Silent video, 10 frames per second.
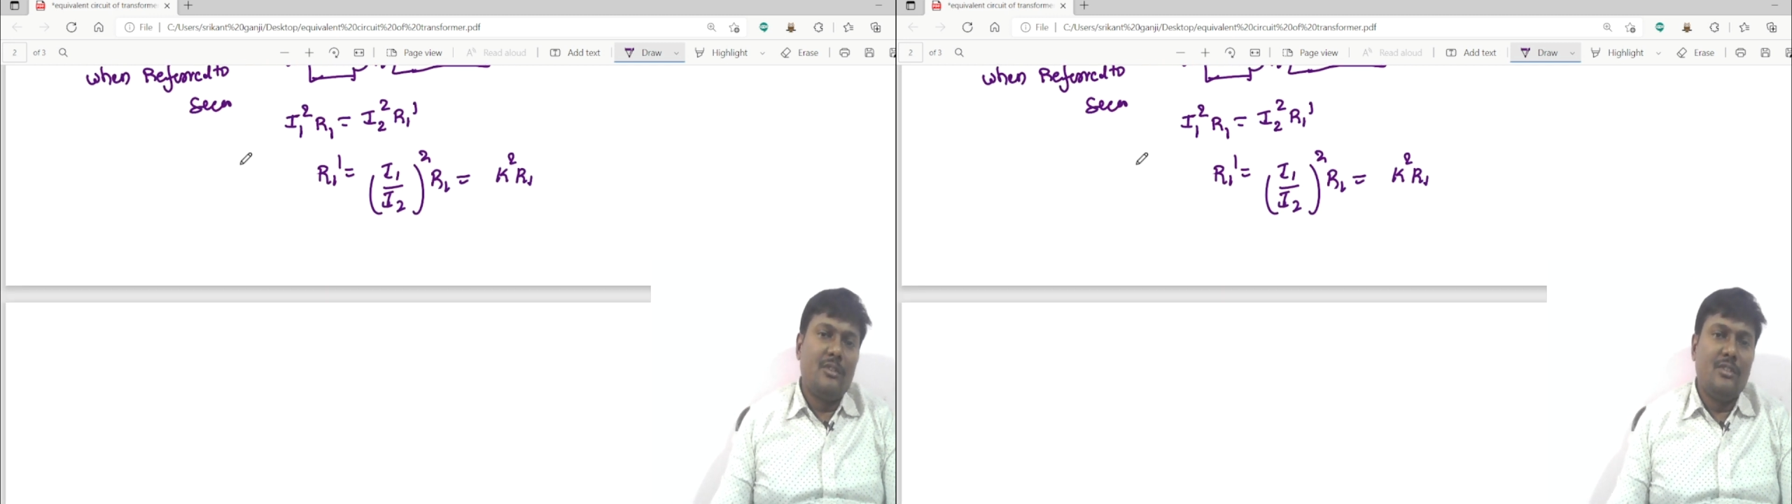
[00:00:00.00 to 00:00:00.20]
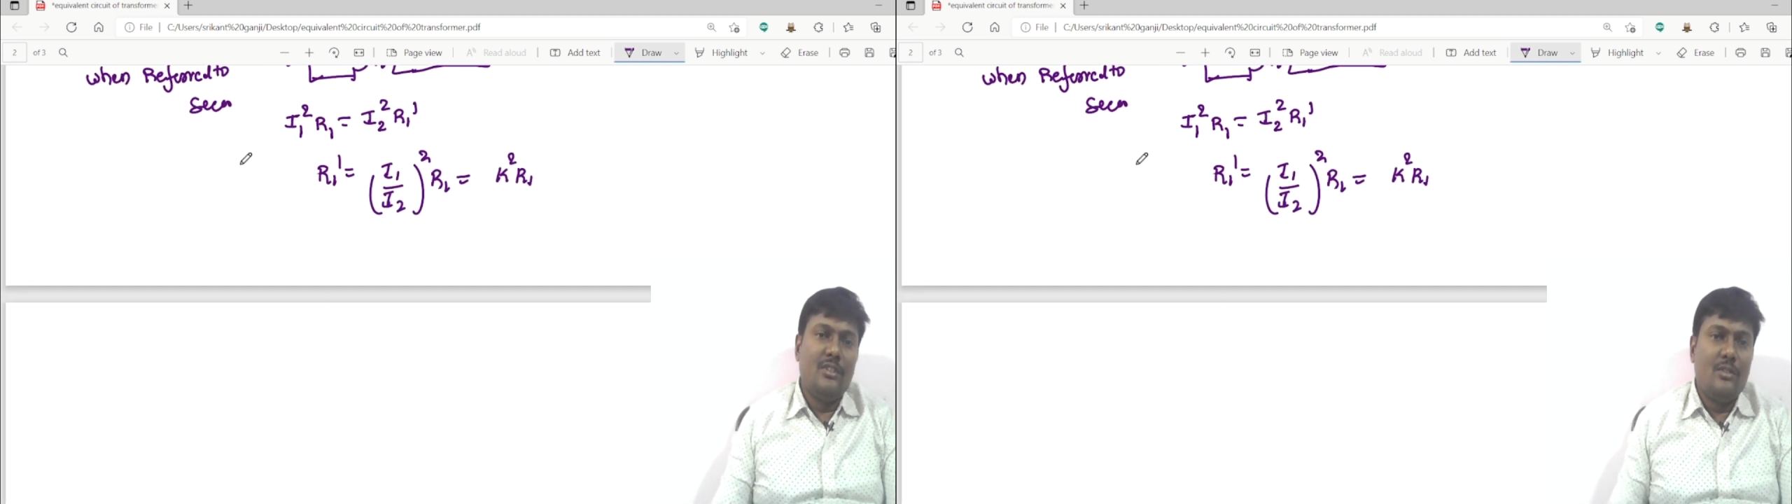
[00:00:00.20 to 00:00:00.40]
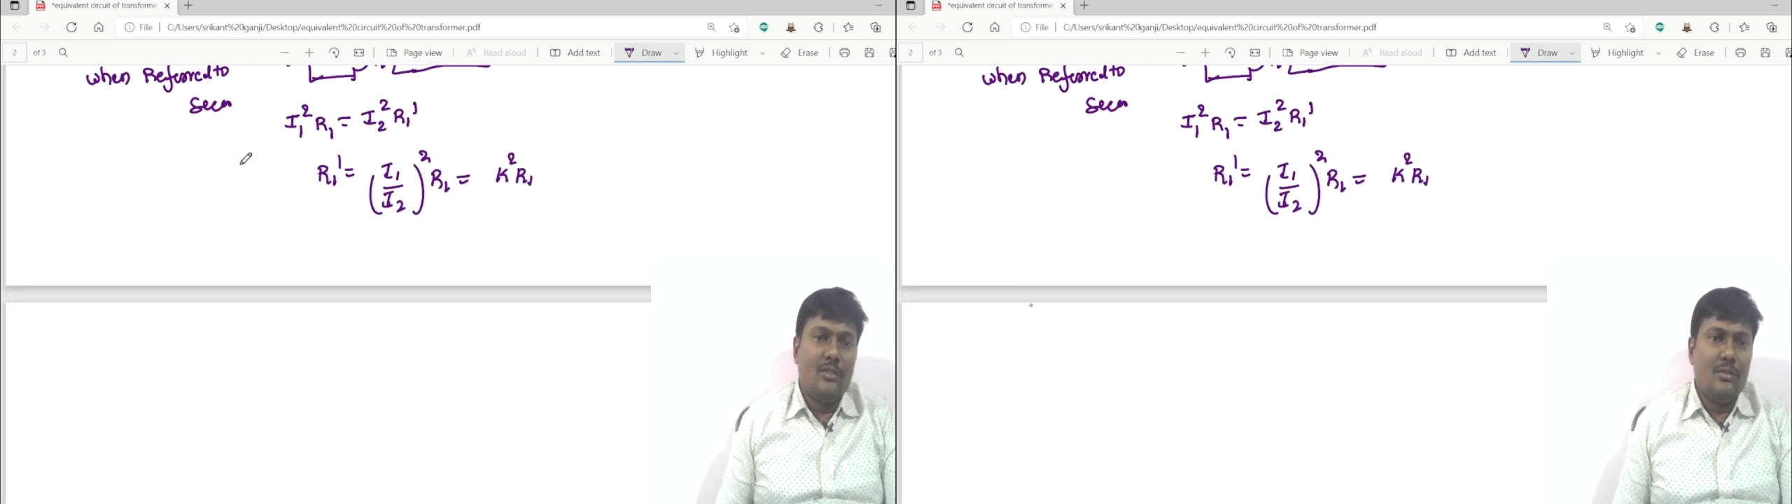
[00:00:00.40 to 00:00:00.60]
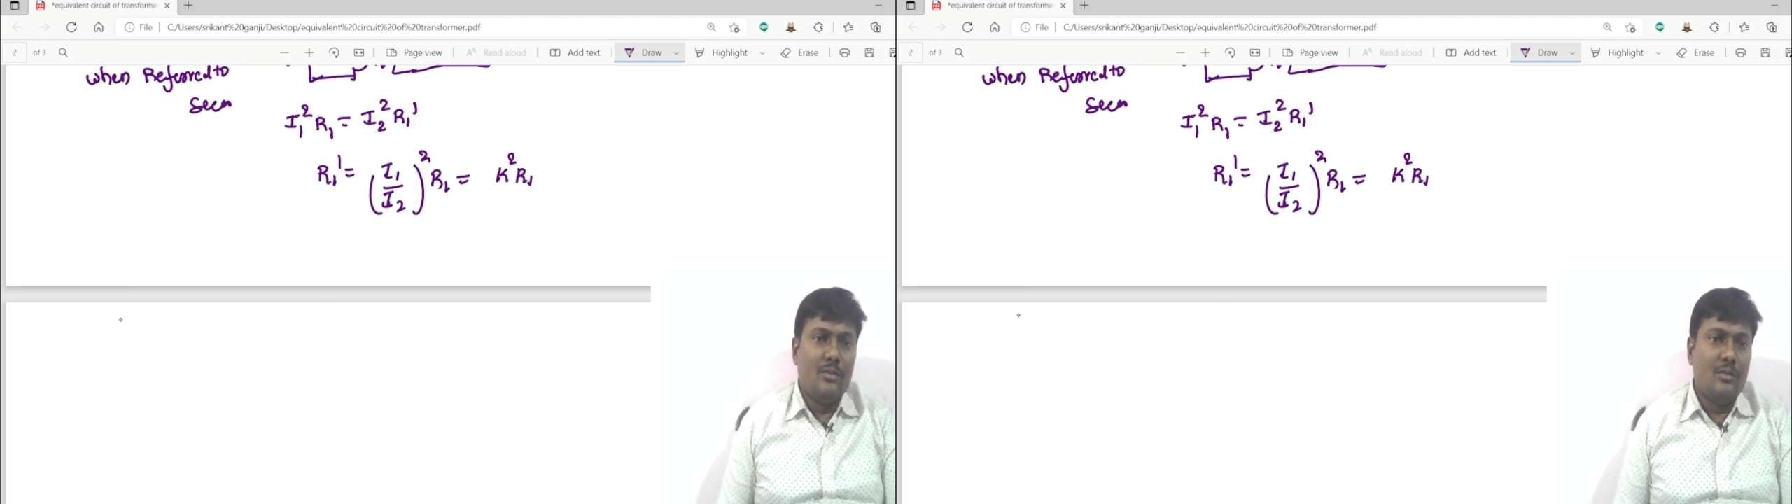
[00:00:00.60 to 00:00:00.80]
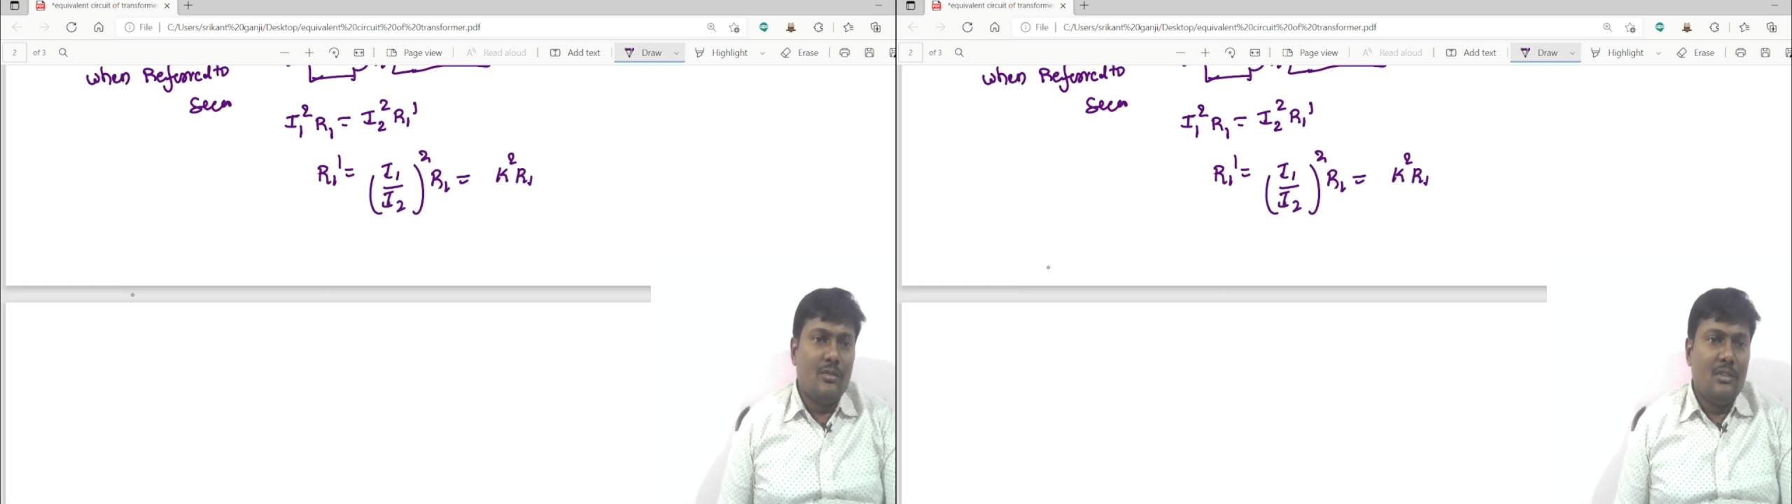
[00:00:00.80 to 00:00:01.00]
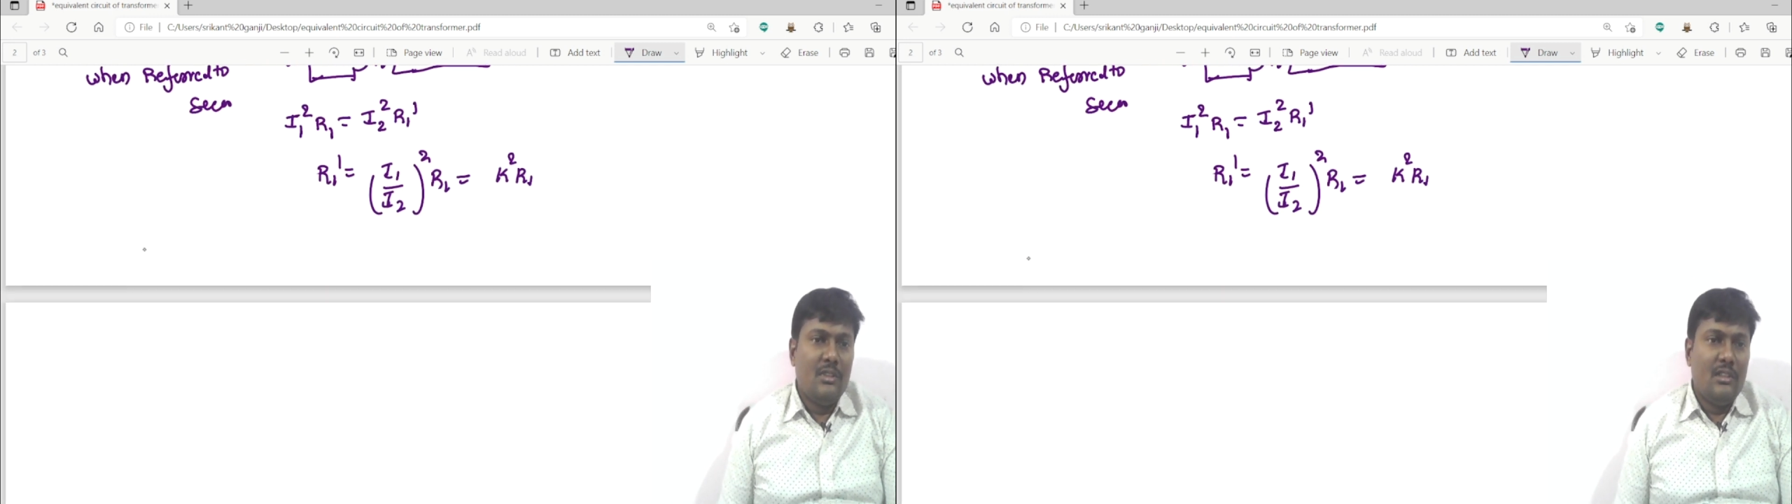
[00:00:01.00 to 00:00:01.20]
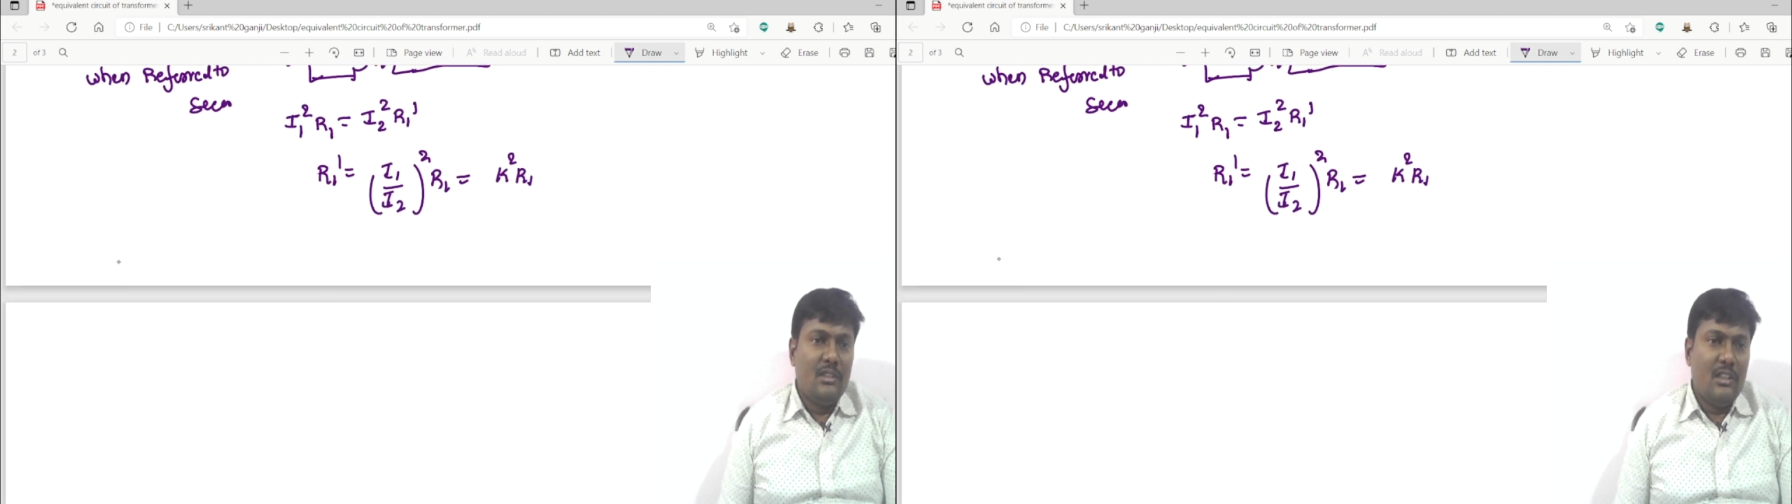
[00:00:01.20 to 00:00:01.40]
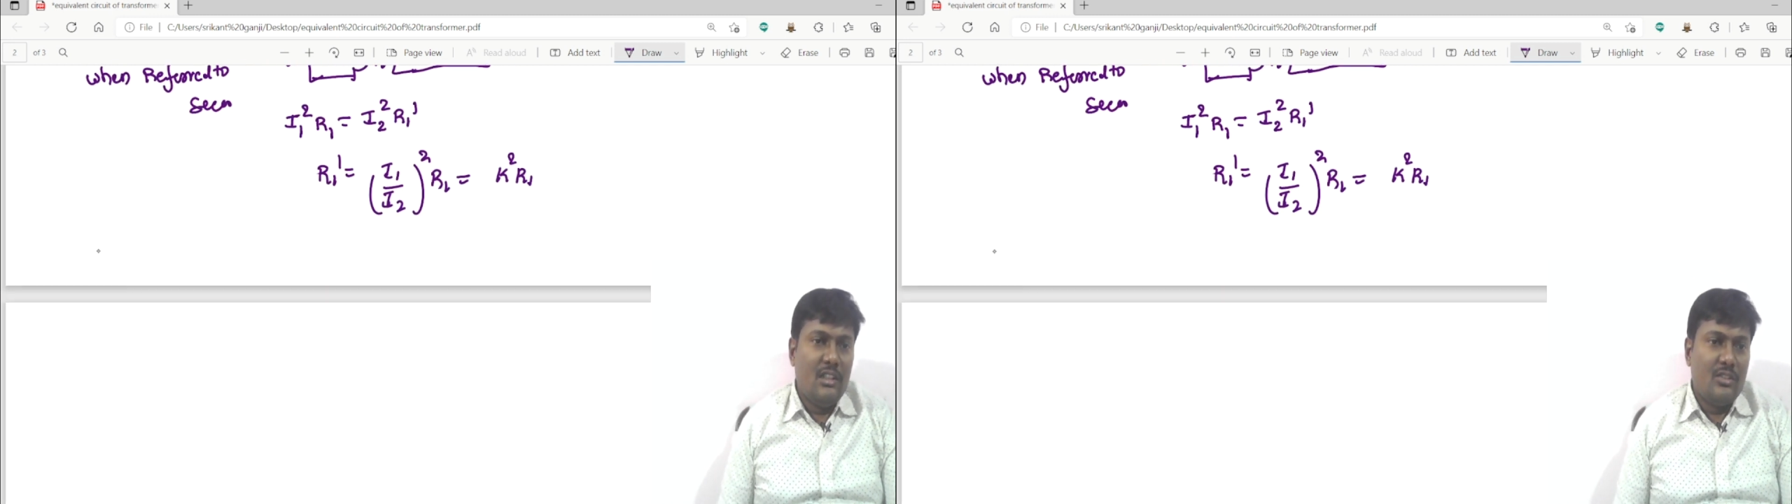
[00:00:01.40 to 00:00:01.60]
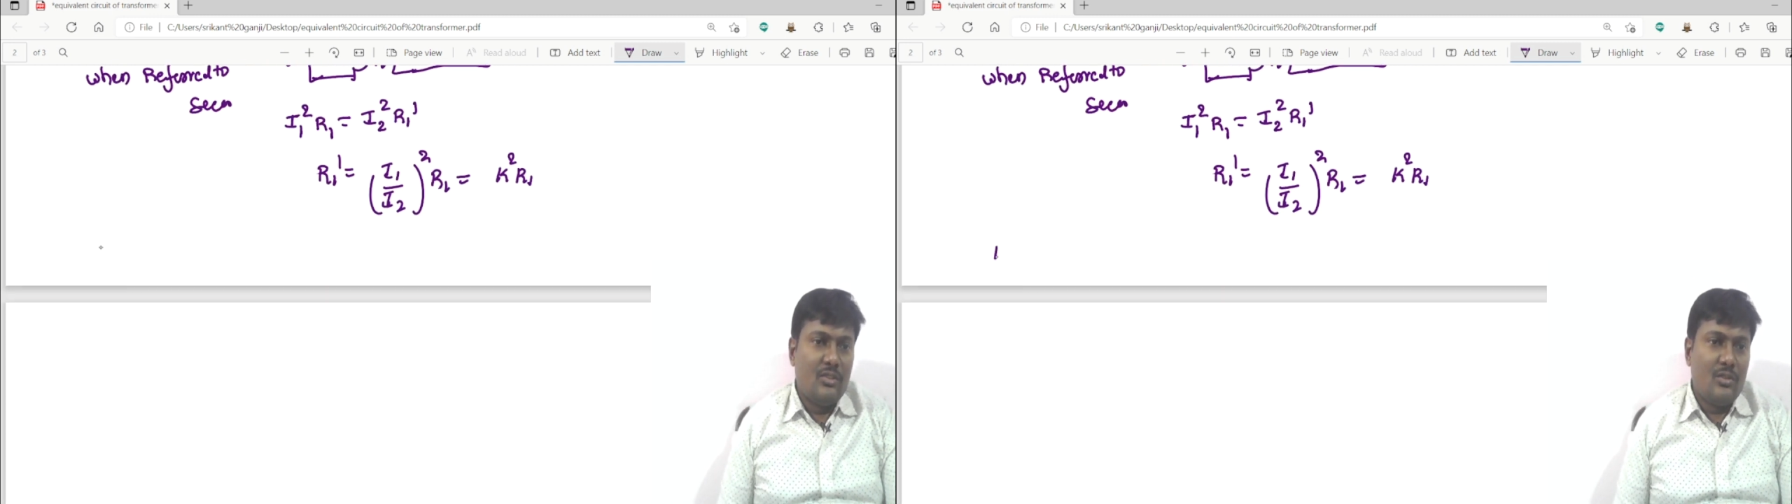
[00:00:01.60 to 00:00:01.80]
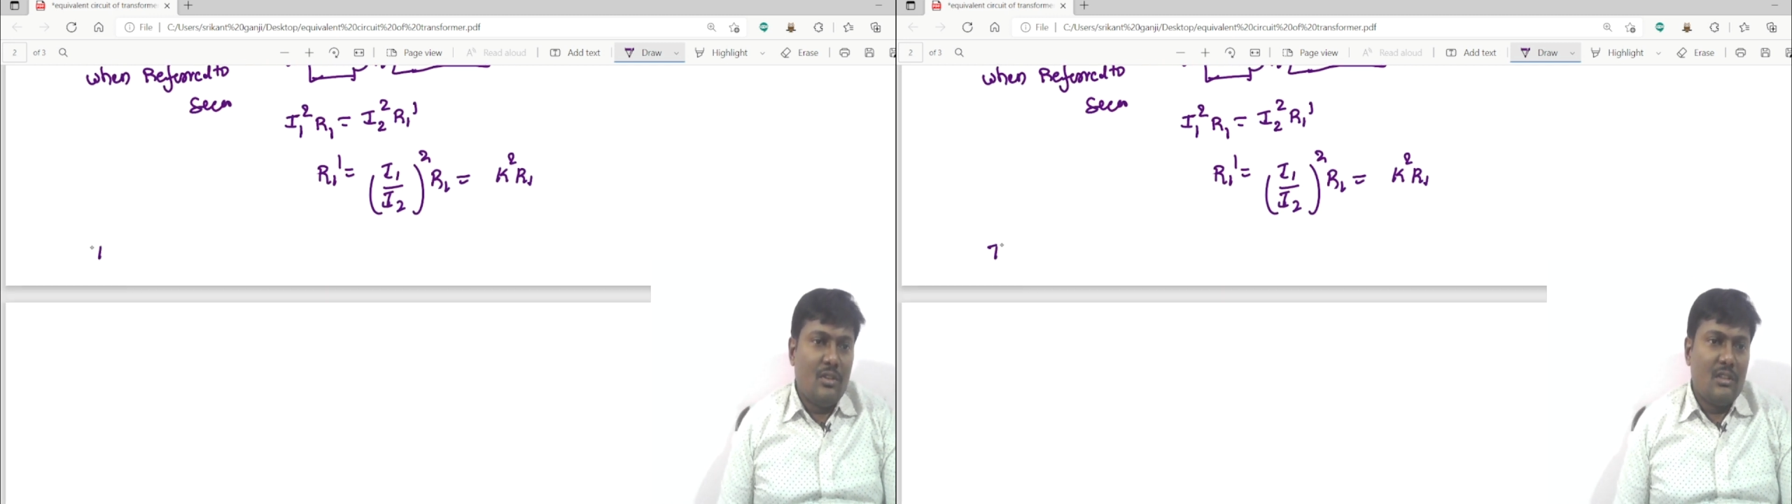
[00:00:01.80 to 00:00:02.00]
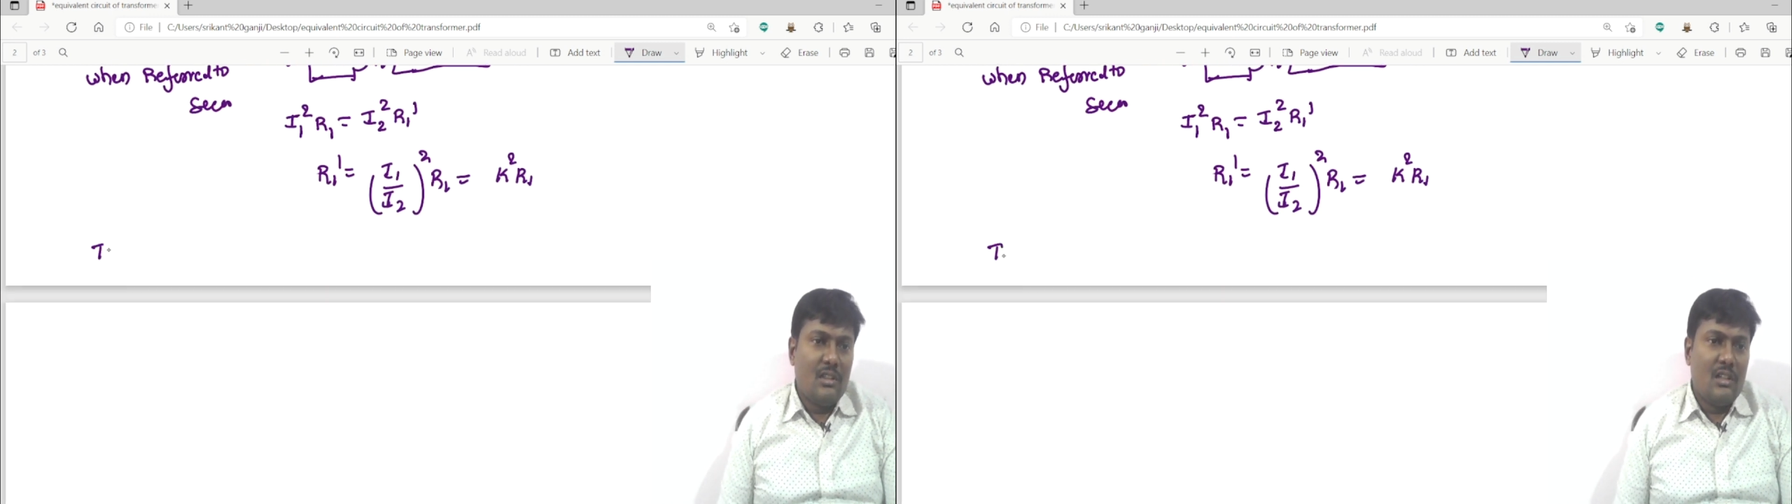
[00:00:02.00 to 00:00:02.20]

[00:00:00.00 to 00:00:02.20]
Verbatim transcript: zero 02 that is total